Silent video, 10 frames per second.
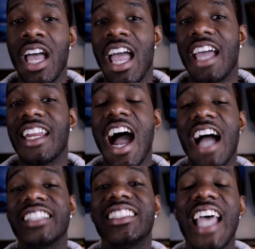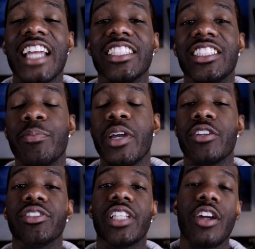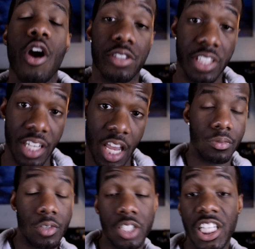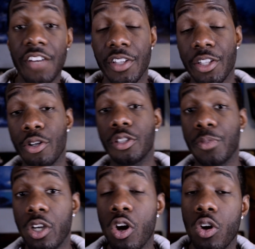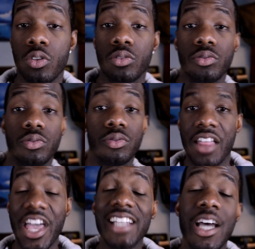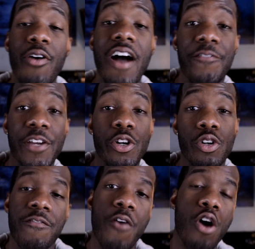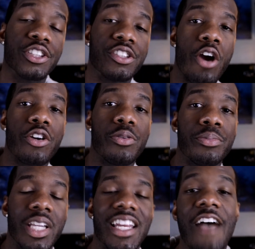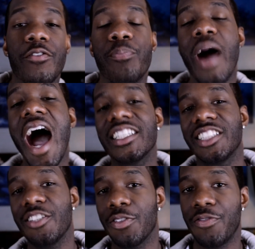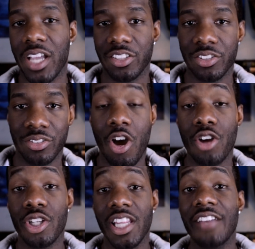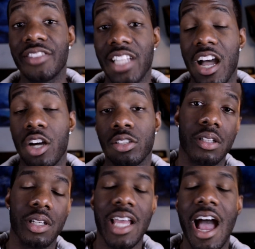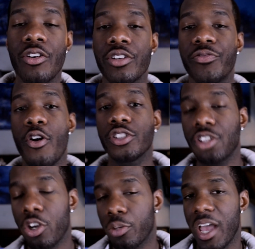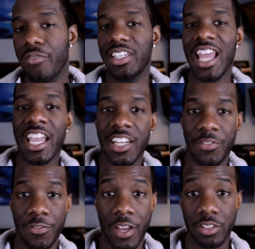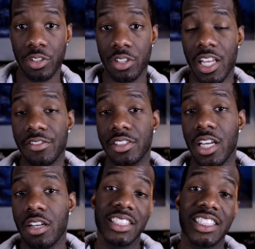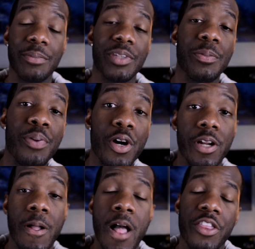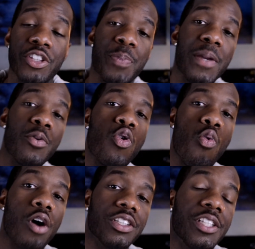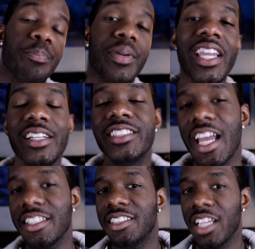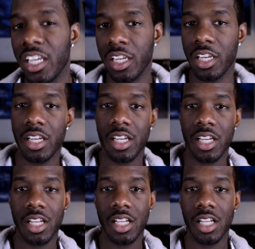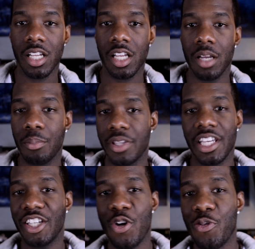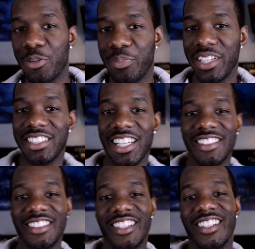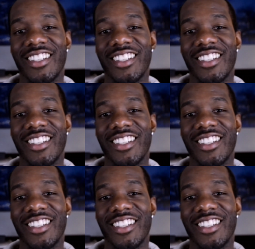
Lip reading: and high status males they are today, achieving their ultimate goal. That's how I feel false stardom can have a positive effect on your lifestyle. Now, how could false stardom have a negative effect on your lifestyle? Simply put, there's people who want to be Jay-Z, but they don't want to be Jay-Z.